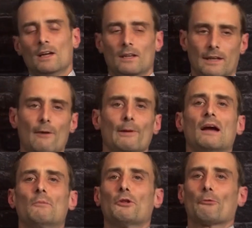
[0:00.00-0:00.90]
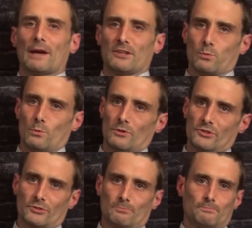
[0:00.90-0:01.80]
Now we come to the race
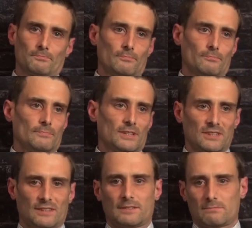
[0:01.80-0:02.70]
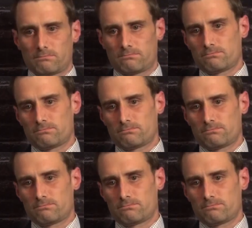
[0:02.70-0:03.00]
wars. This is